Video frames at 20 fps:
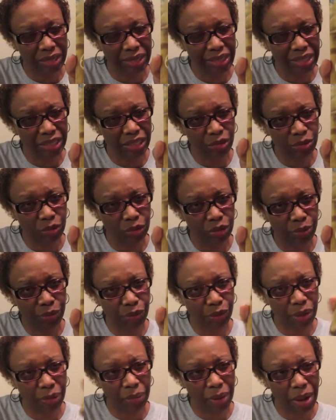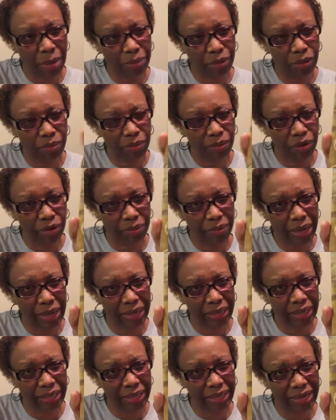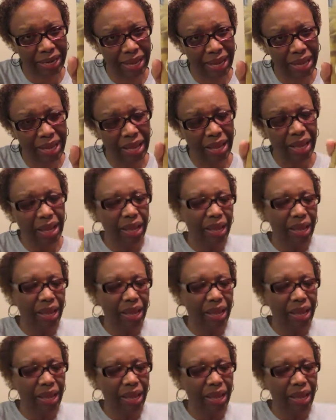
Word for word: I think this was a pretty popular book back in the day.